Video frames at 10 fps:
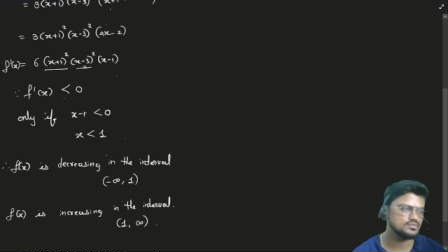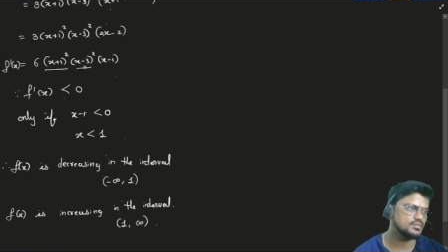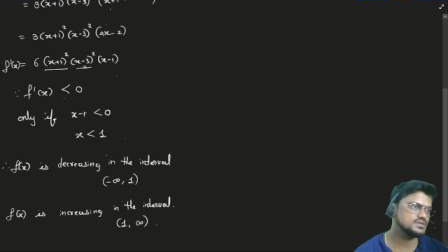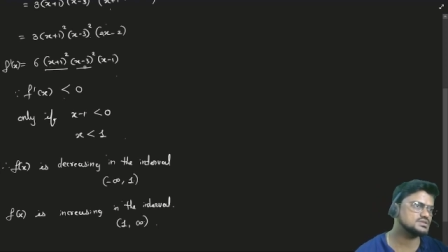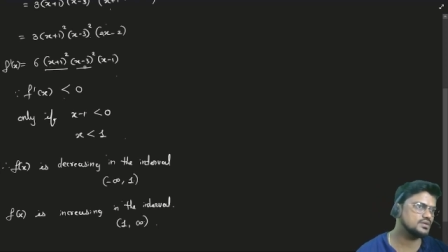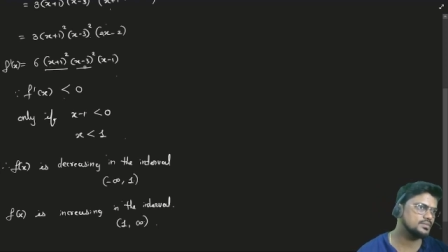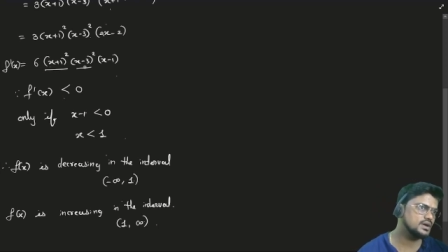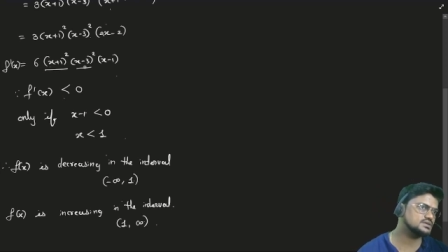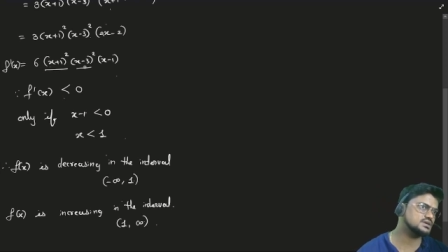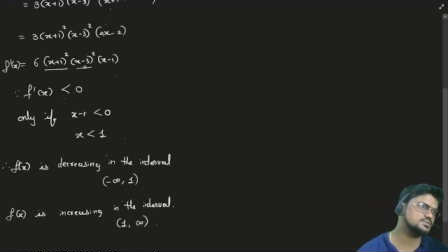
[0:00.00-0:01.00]
Means the
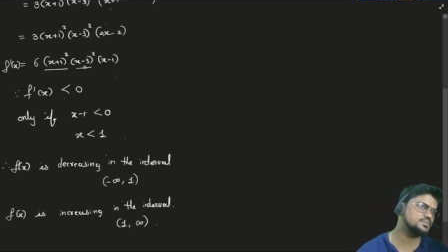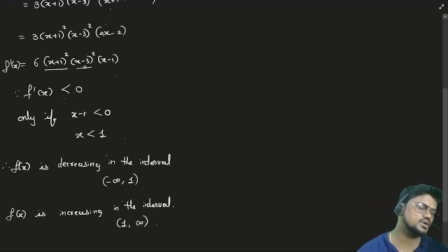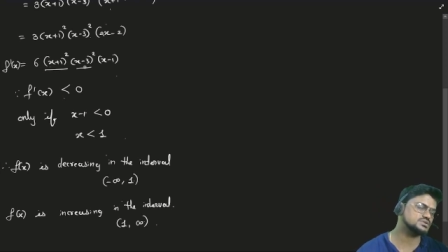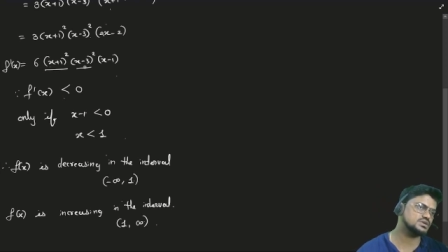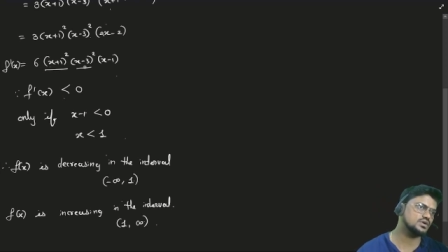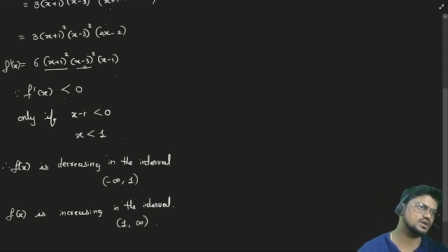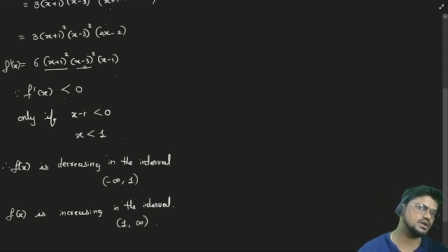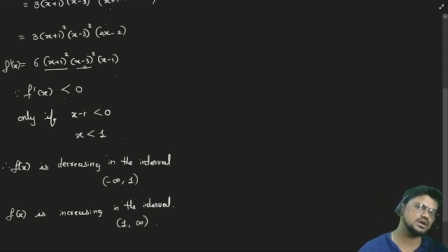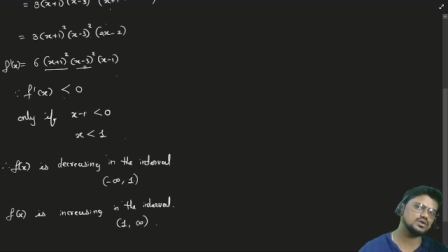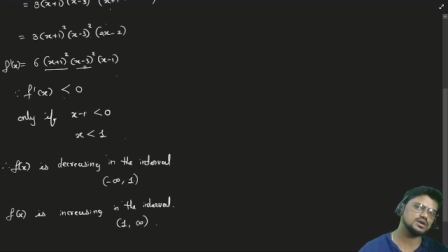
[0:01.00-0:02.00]
is it positive or
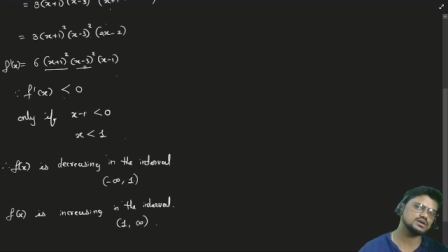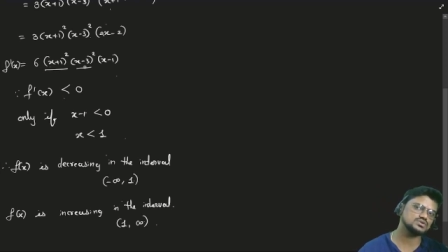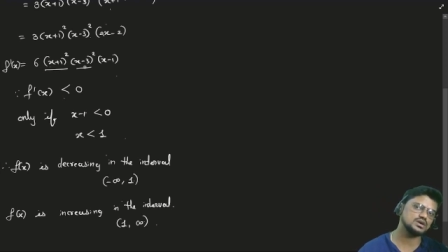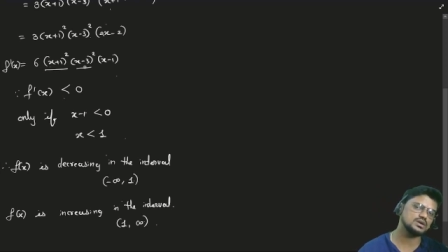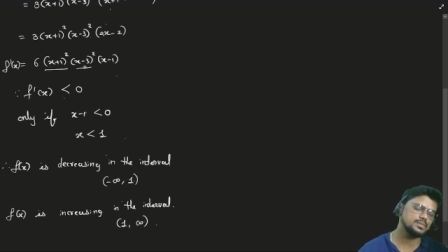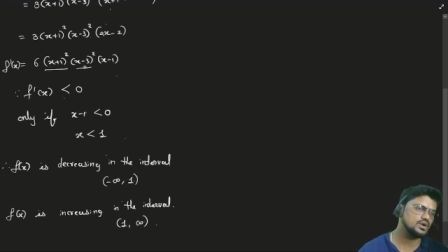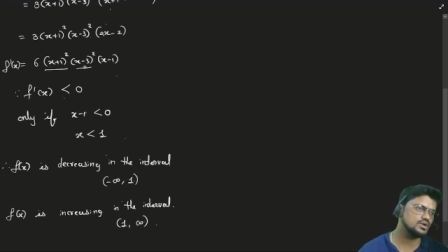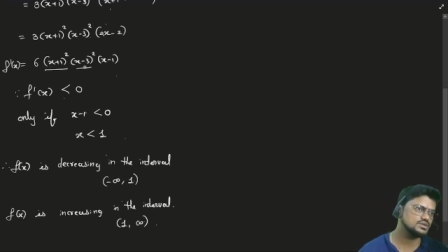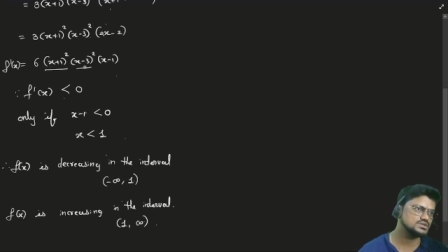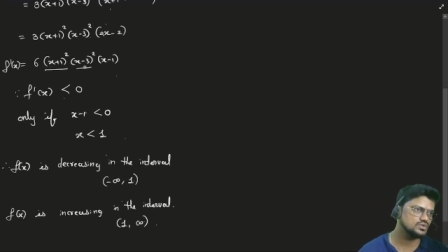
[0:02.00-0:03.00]
negative? It does not depend
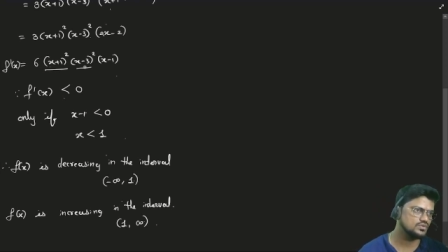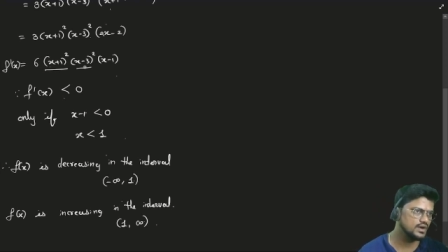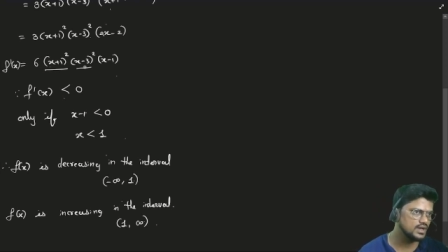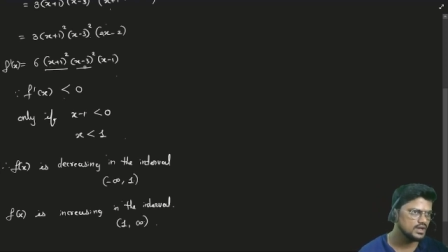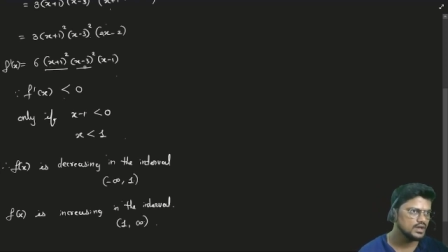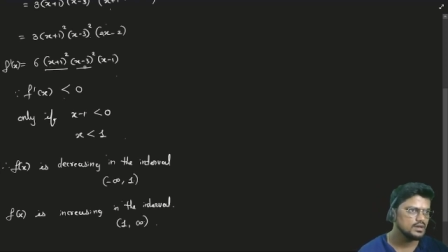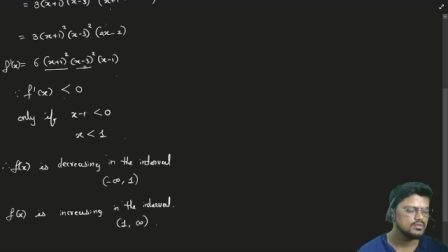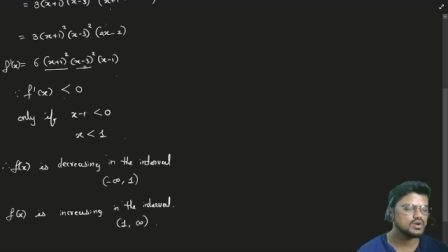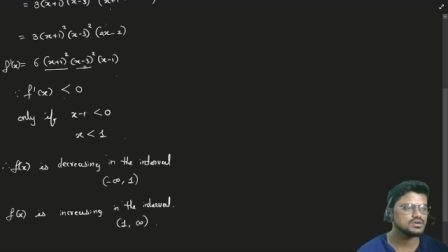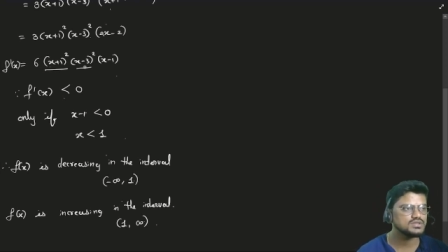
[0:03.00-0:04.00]
on this 2. Why?
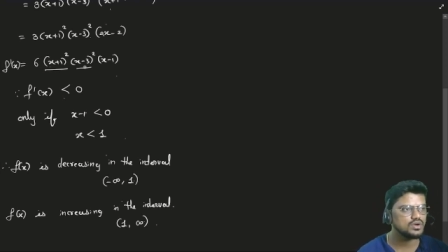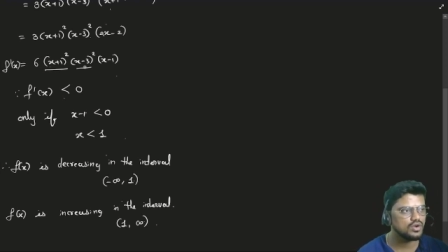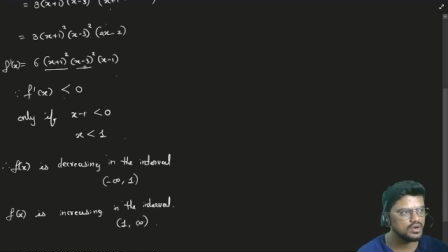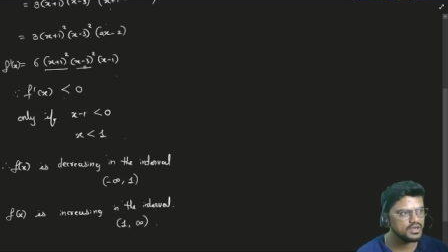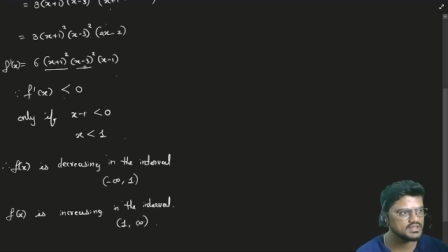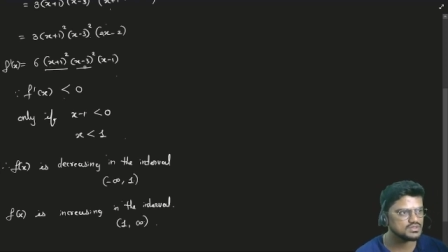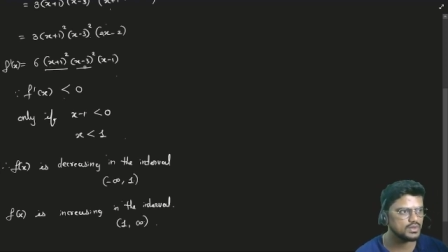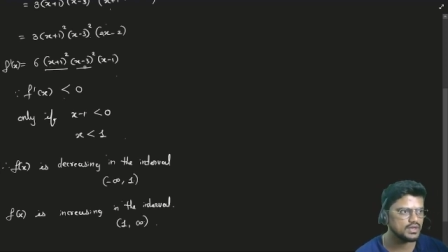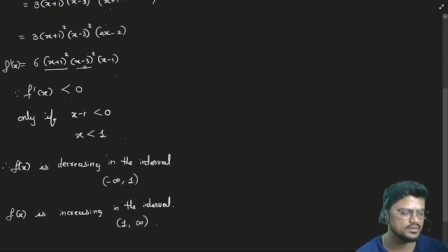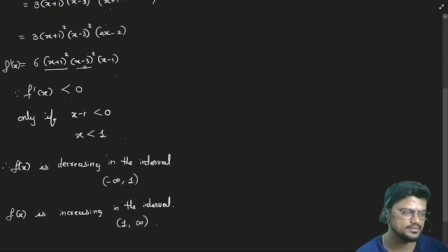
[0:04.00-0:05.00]
Because they are already square.